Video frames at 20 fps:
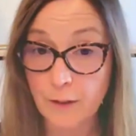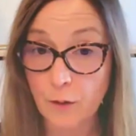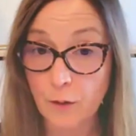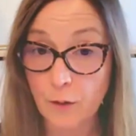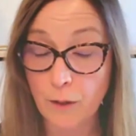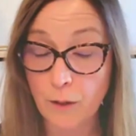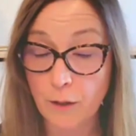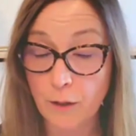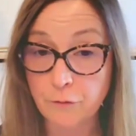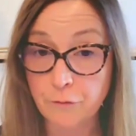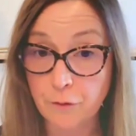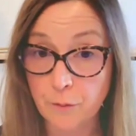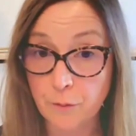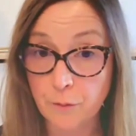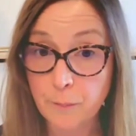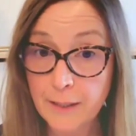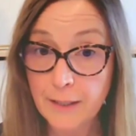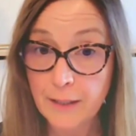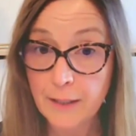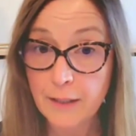worked out well for
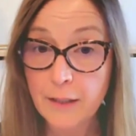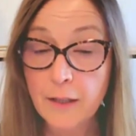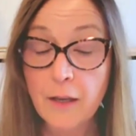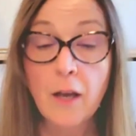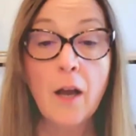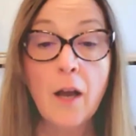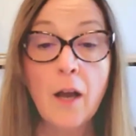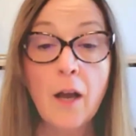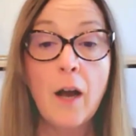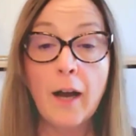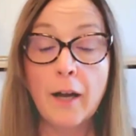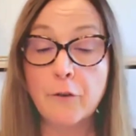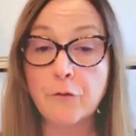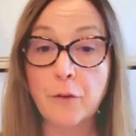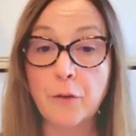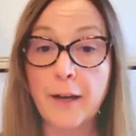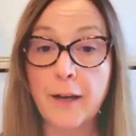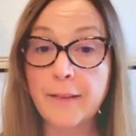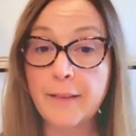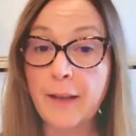me. I
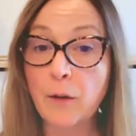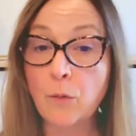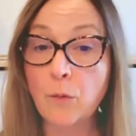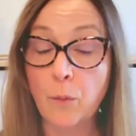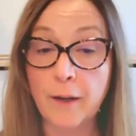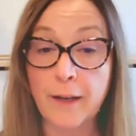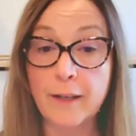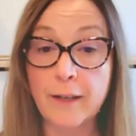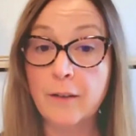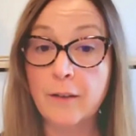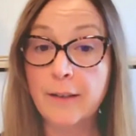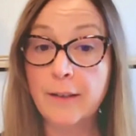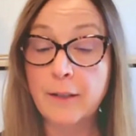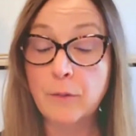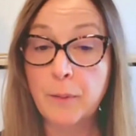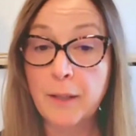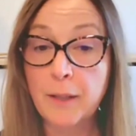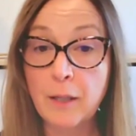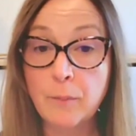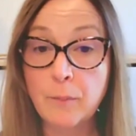find that when I
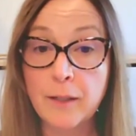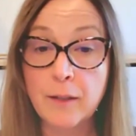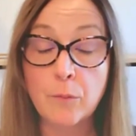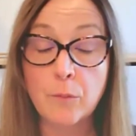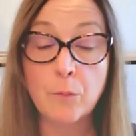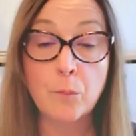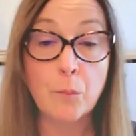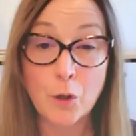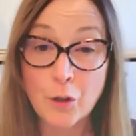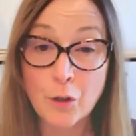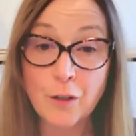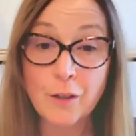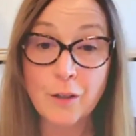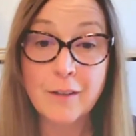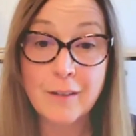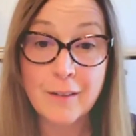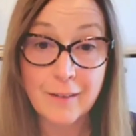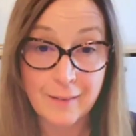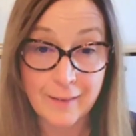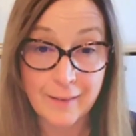collect payment
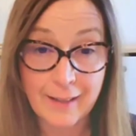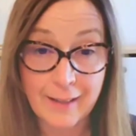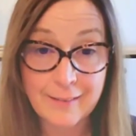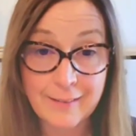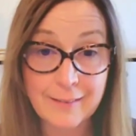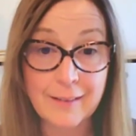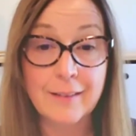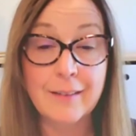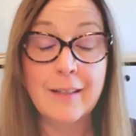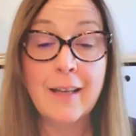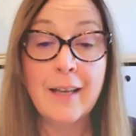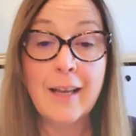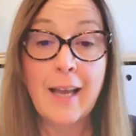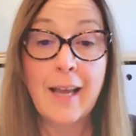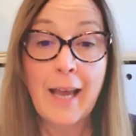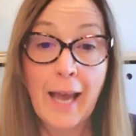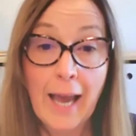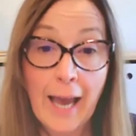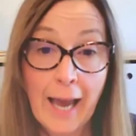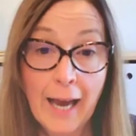per lesson
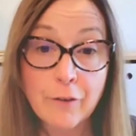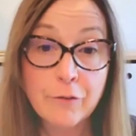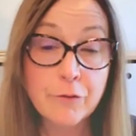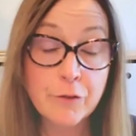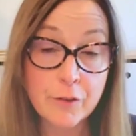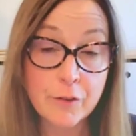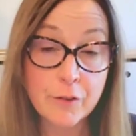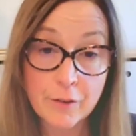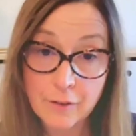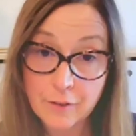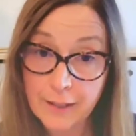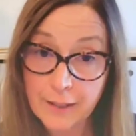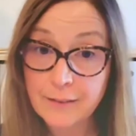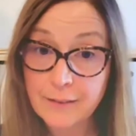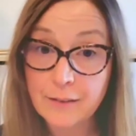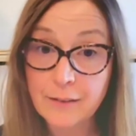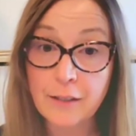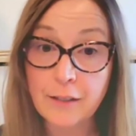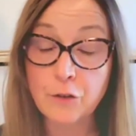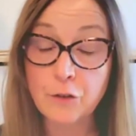after the
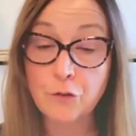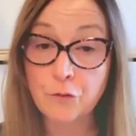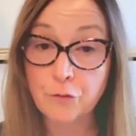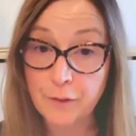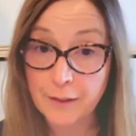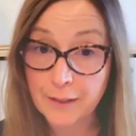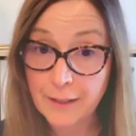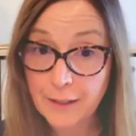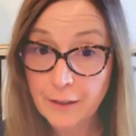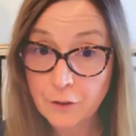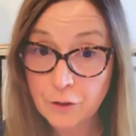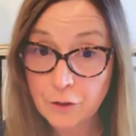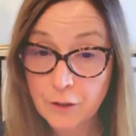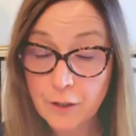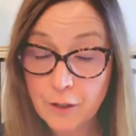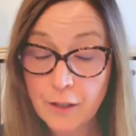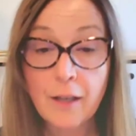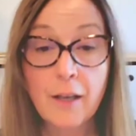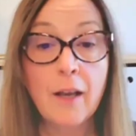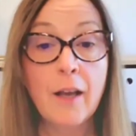lesson is
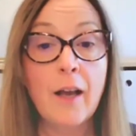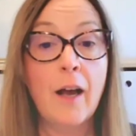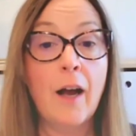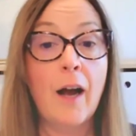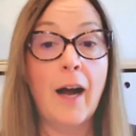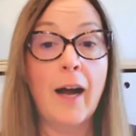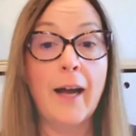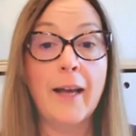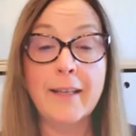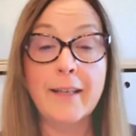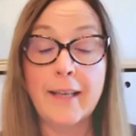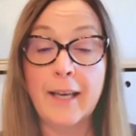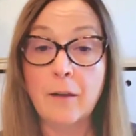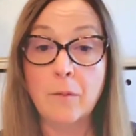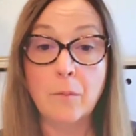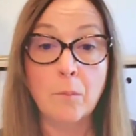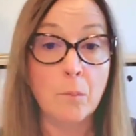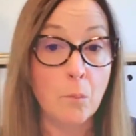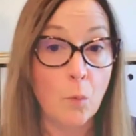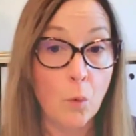finished, I
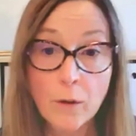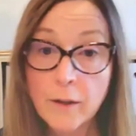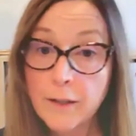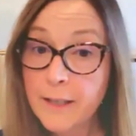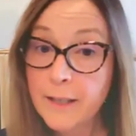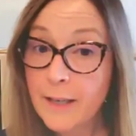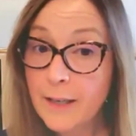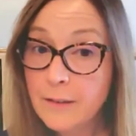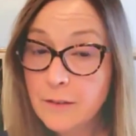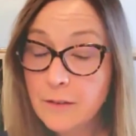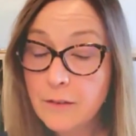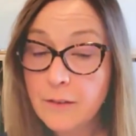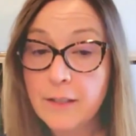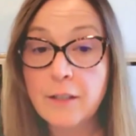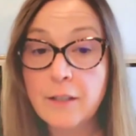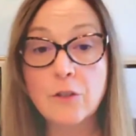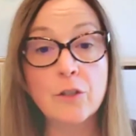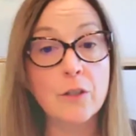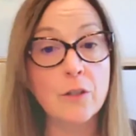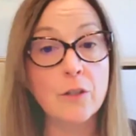get more
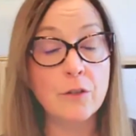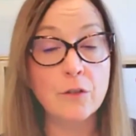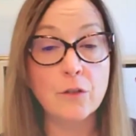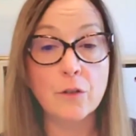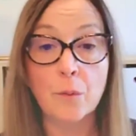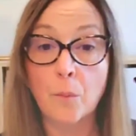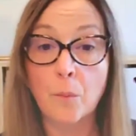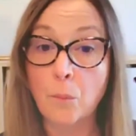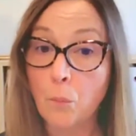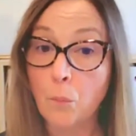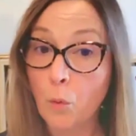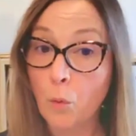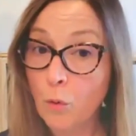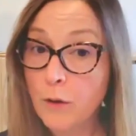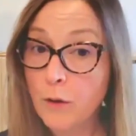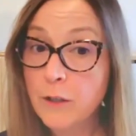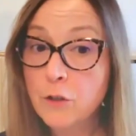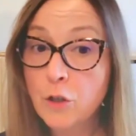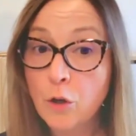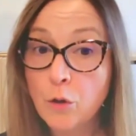cancellations,
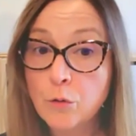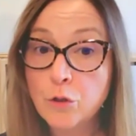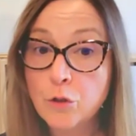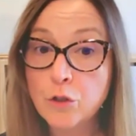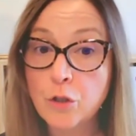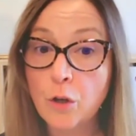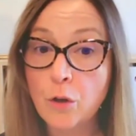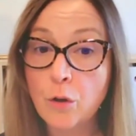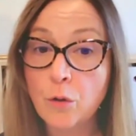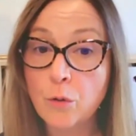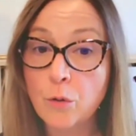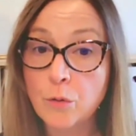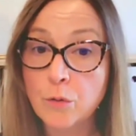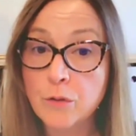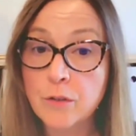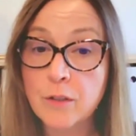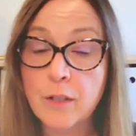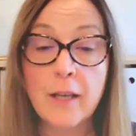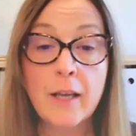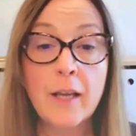more
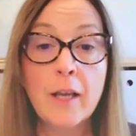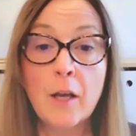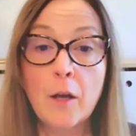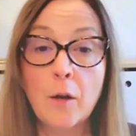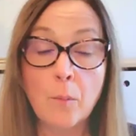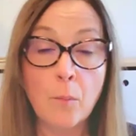no-shows,